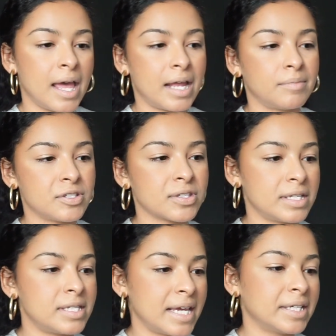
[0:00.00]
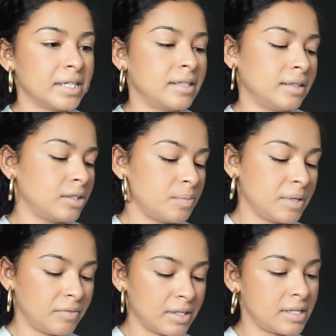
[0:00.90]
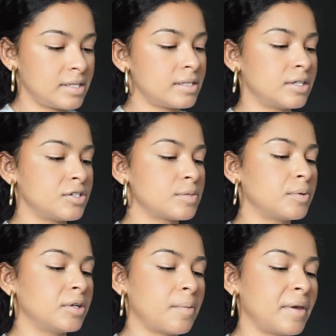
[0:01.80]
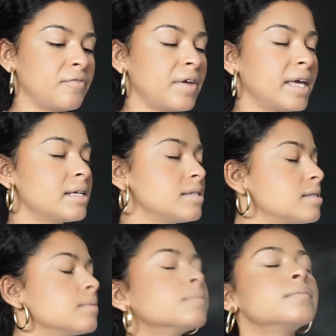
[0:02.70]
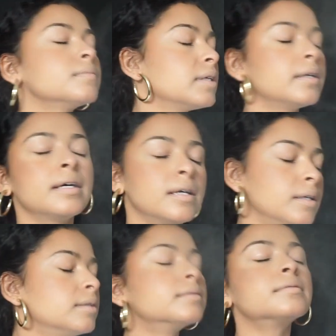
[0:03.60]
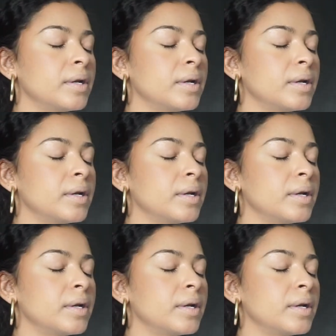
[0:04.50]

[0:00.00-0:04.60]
And I'm just gonna take a little bit of this and just put it on my face.